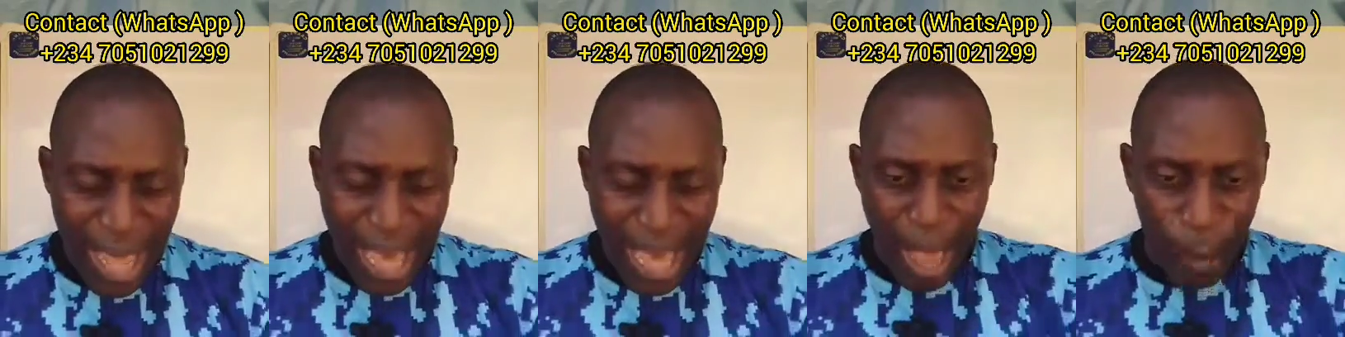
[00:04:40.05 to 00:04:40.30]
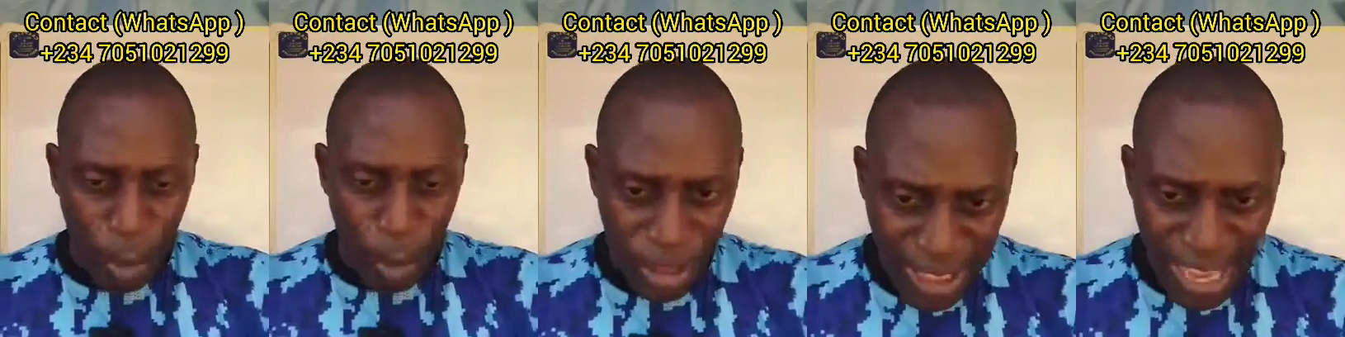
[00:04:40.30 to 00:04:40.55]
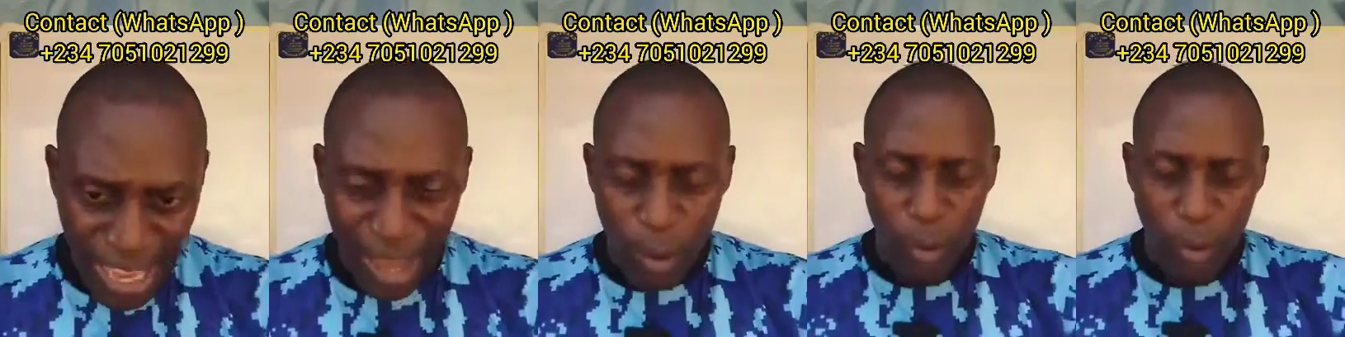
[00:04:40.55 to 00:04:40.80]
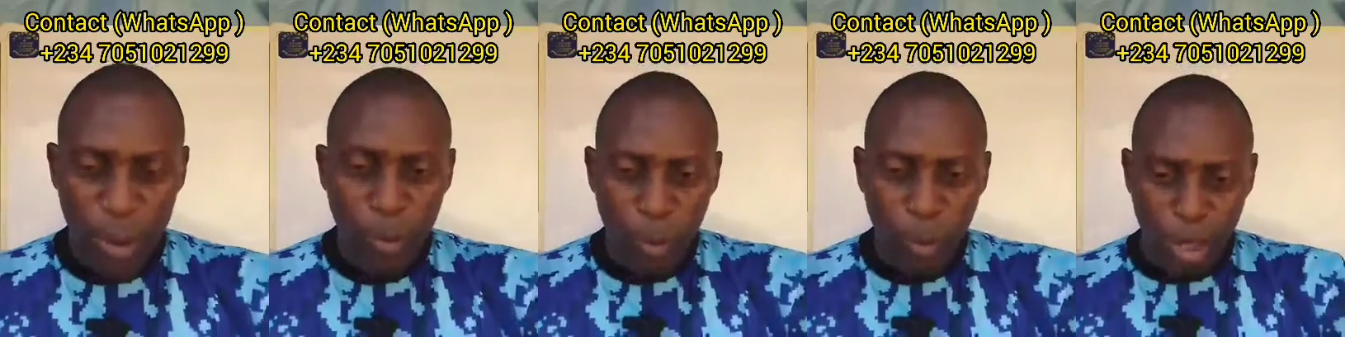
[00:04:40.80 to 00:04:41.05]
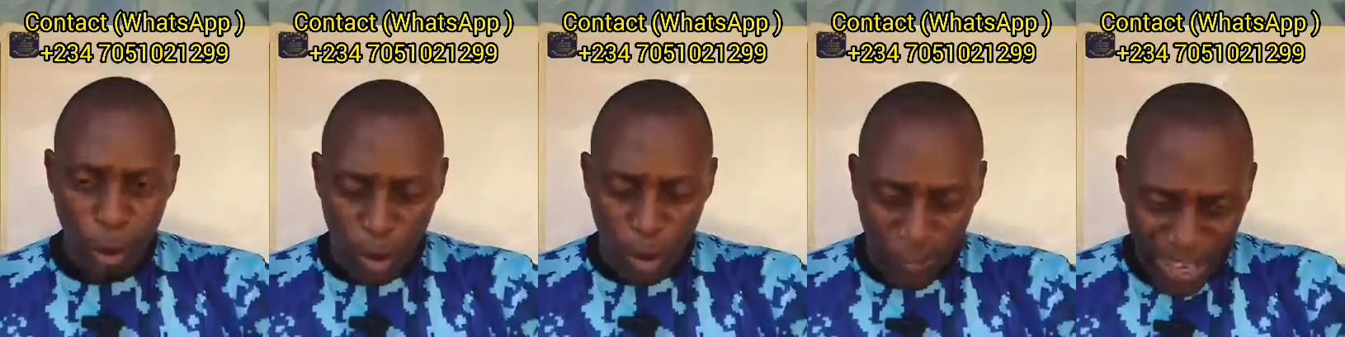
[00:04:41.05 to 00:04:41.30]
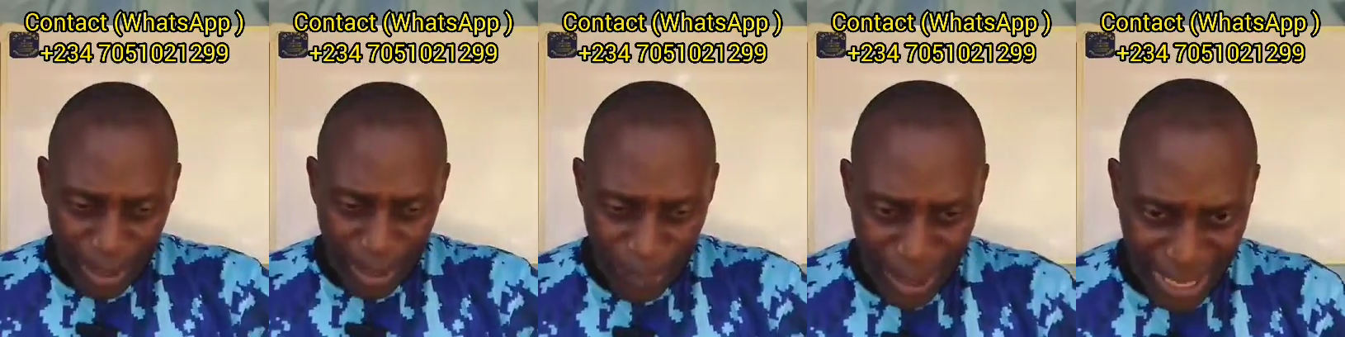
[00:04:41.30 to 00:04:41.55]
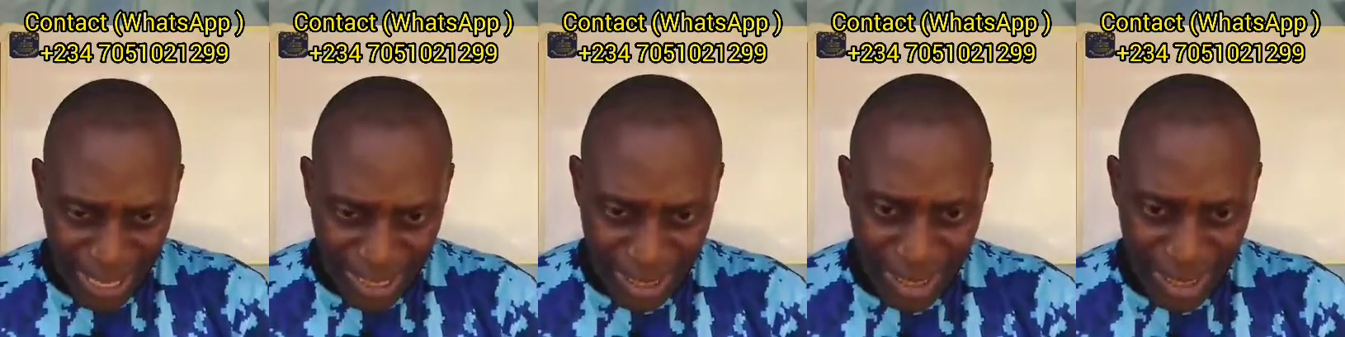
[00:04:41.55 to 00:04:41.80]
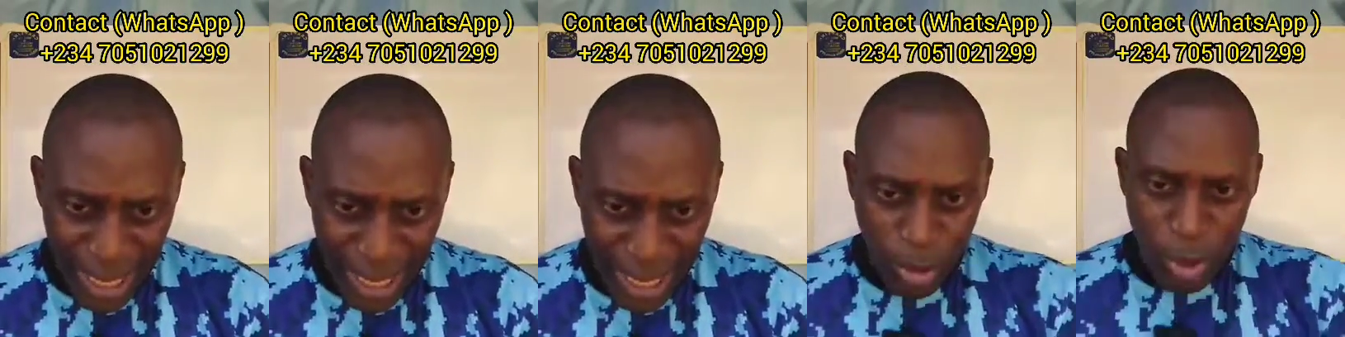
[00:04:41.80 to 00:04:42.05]
I was there when we recovered the
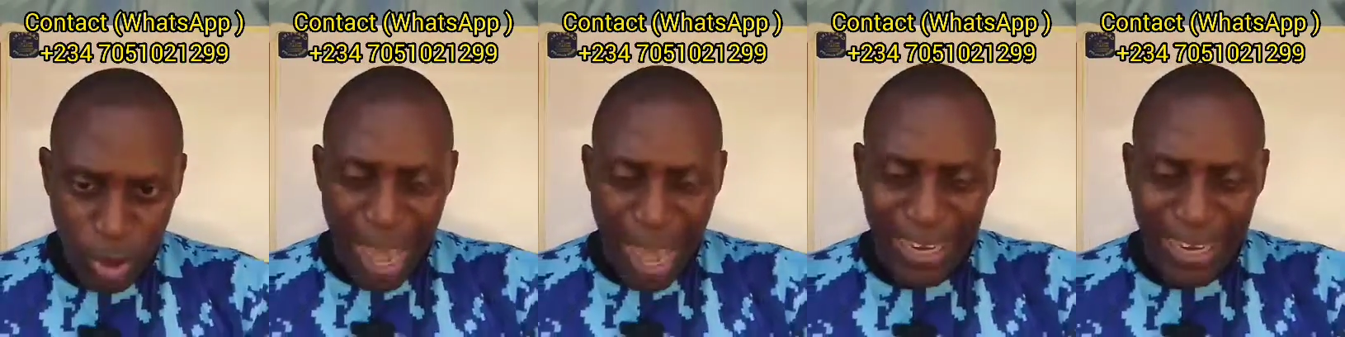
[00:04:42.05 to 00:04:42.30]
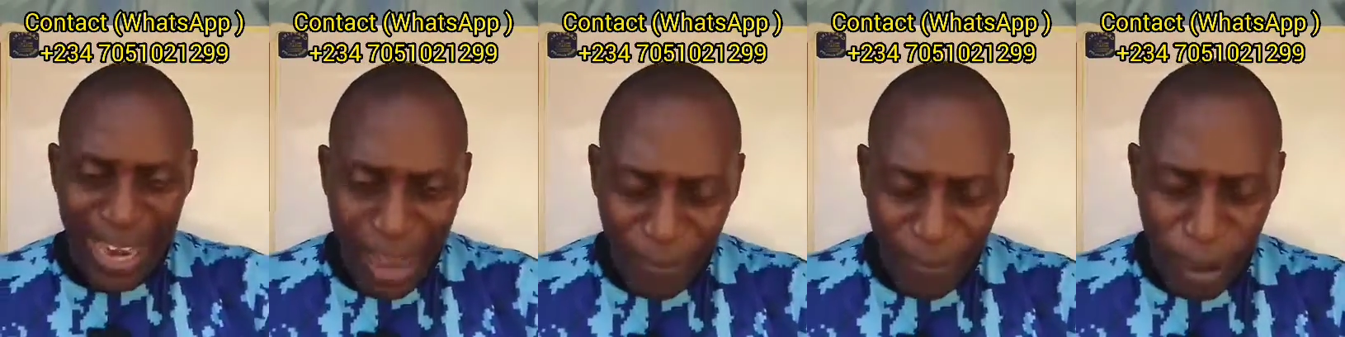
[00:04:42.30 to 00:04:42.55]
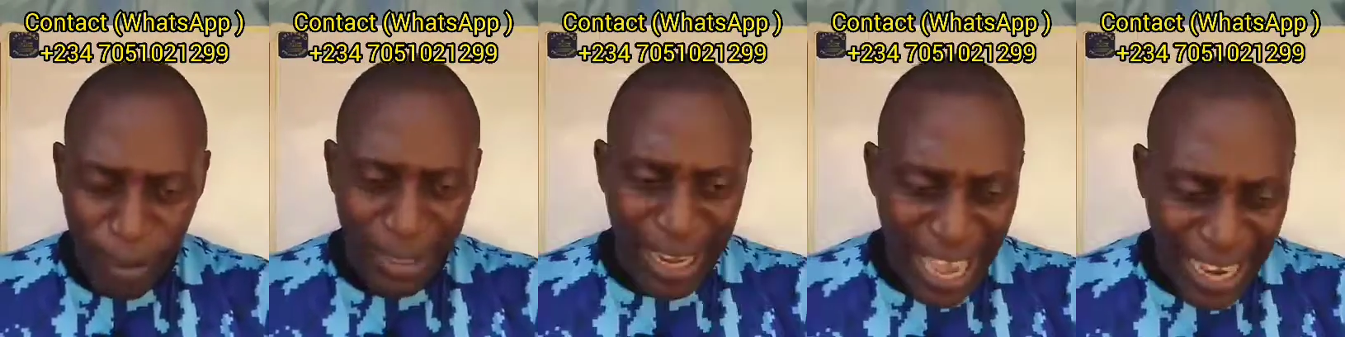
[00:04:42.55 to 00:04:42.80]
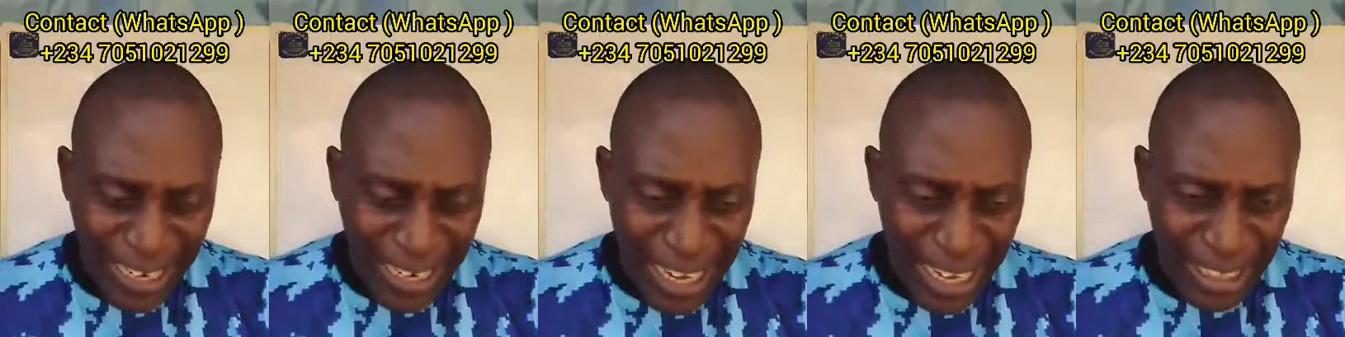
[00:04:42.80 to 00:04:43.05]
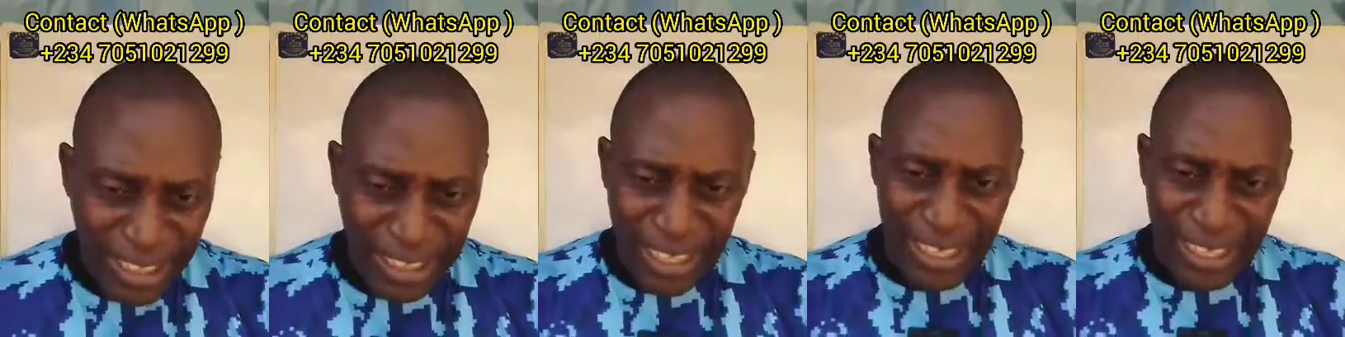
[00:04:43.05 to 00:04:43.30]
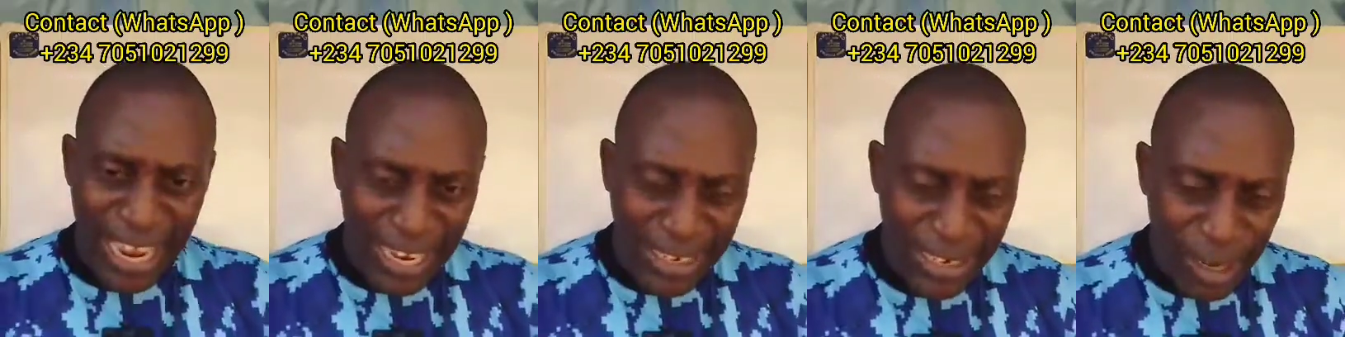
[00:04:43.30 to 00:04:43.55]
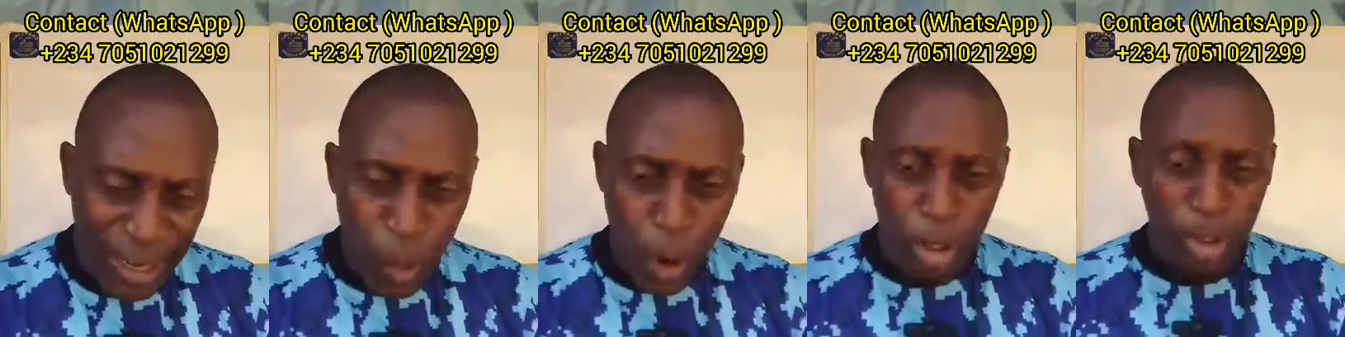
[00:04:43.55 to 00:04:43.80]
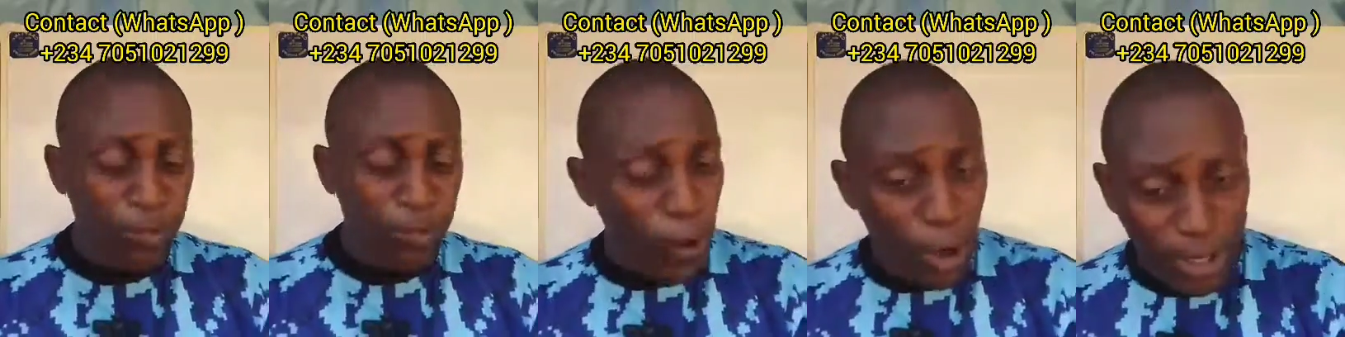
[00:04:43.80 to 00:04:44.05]
birds. So and that from that day till that day
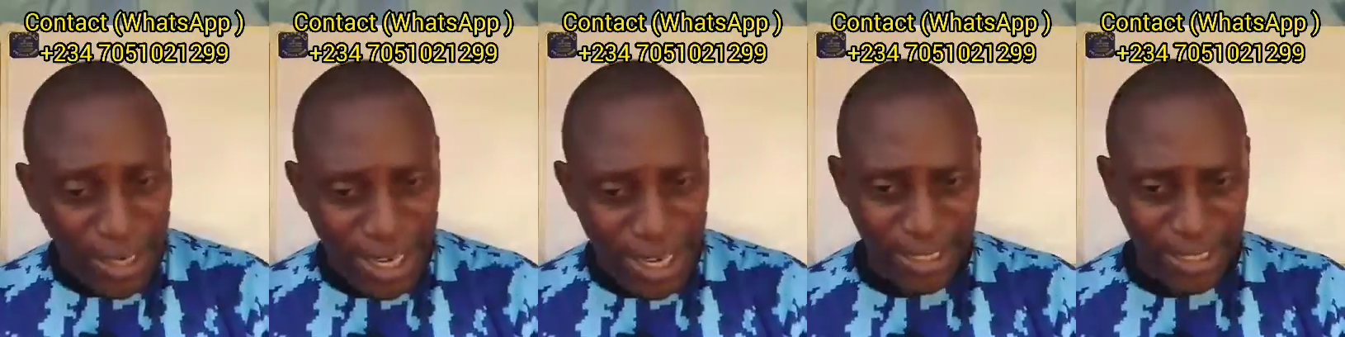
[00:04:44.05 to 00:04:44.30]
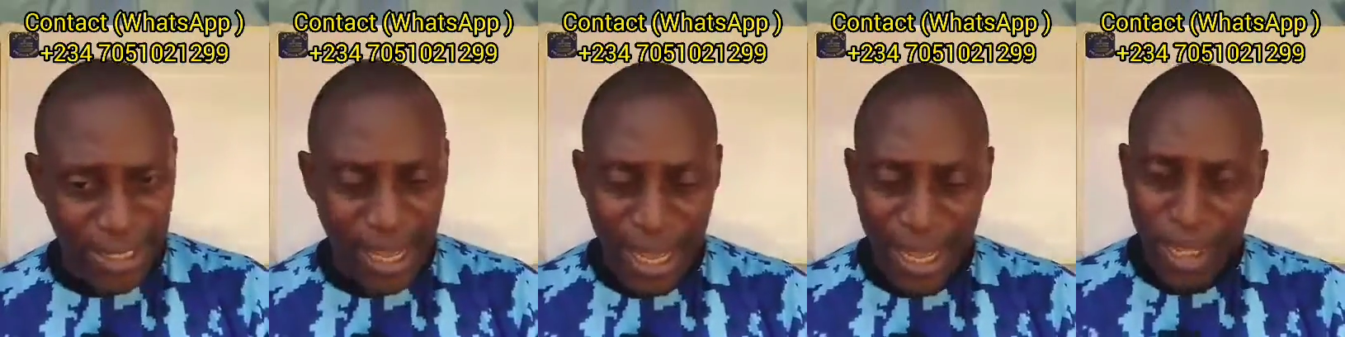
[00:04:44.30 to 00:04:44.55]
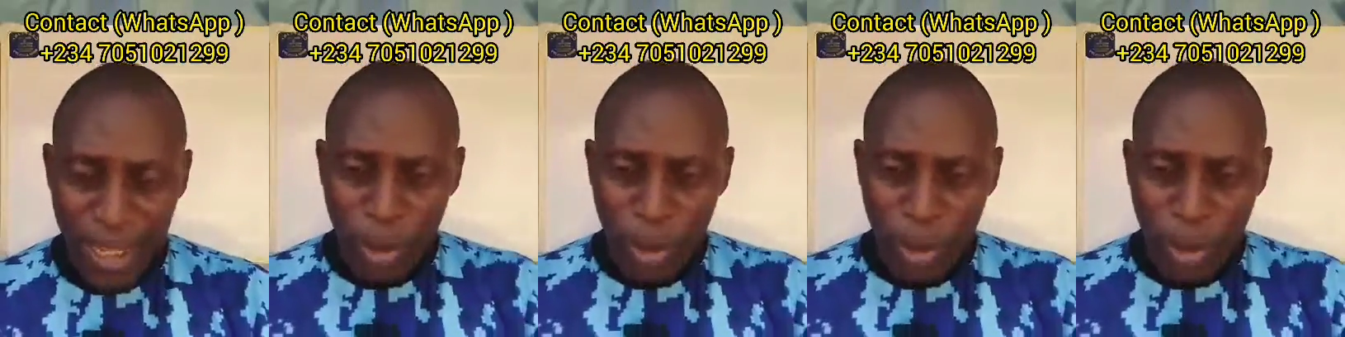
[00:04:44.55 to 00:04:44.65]
was 4 days.